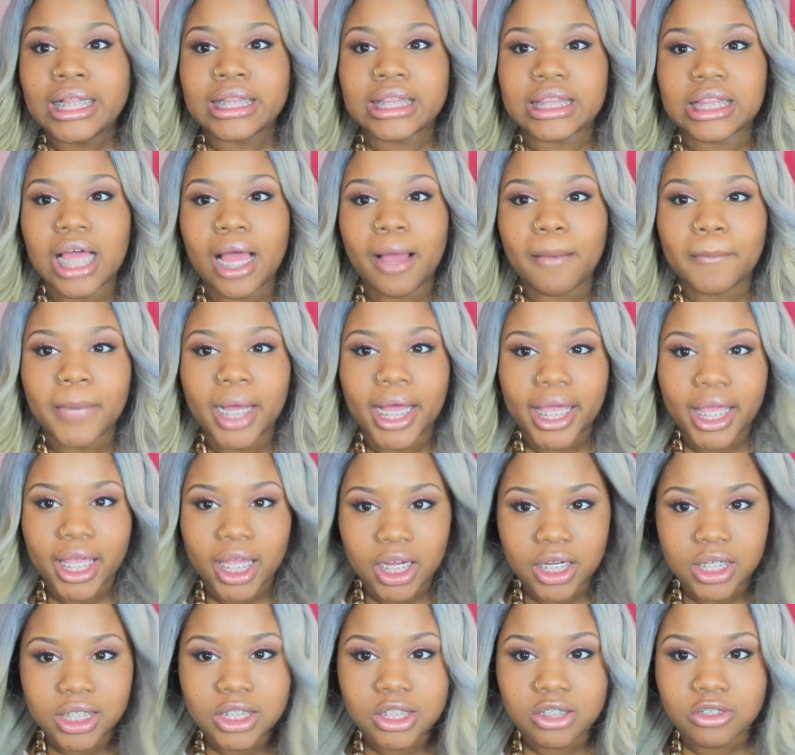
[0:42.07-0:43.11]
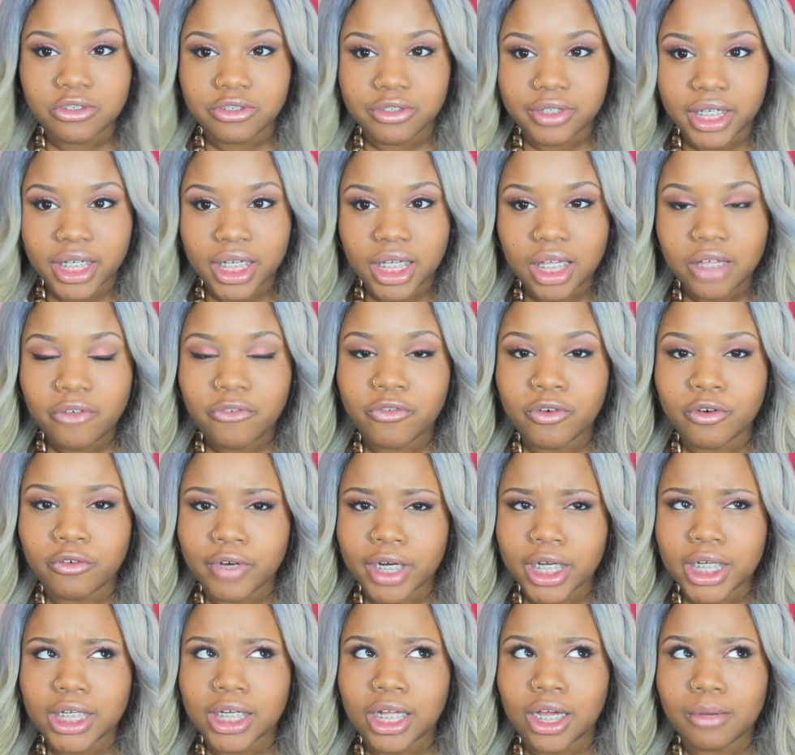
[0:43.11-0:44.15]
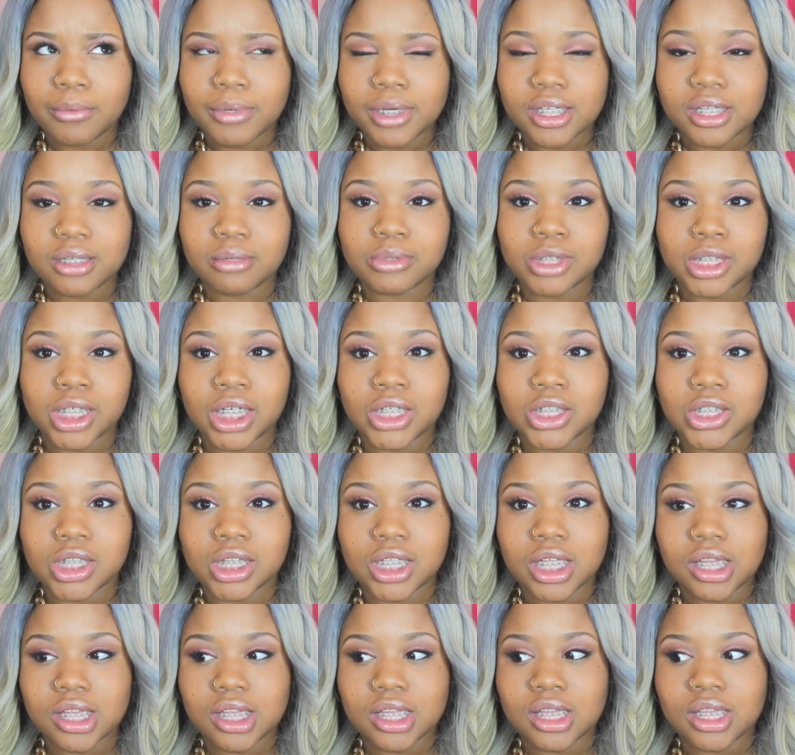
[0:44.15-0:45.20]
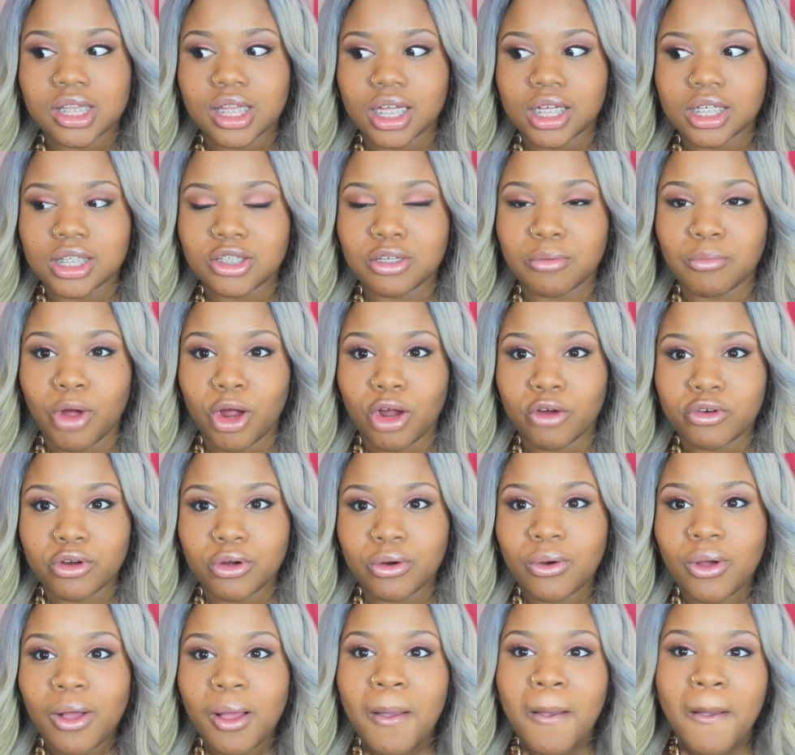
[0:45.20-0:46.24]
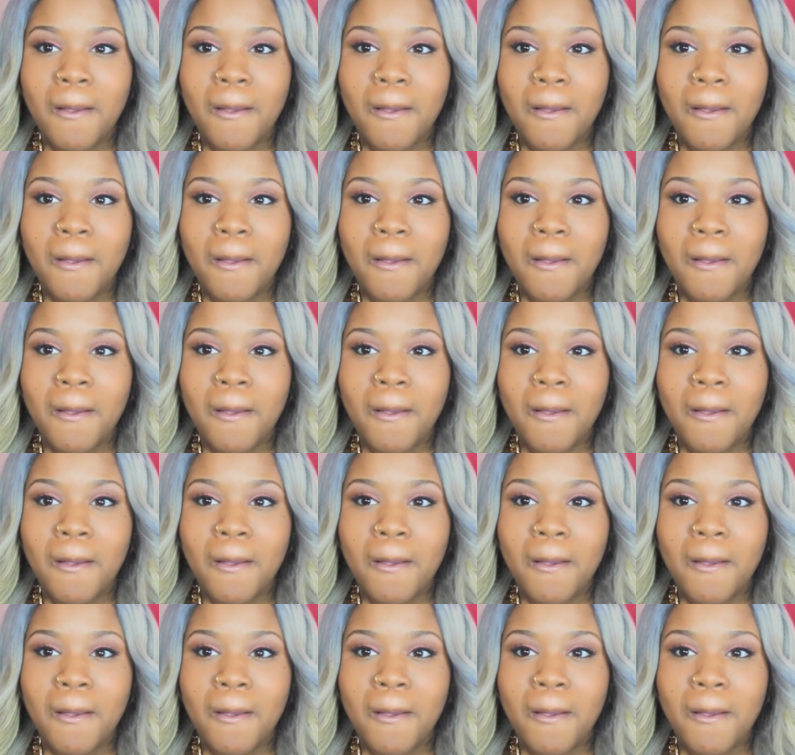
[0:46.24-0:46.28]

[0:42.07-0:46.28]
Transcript: that my hair is gray for right now because I'm changing this like tomorrow.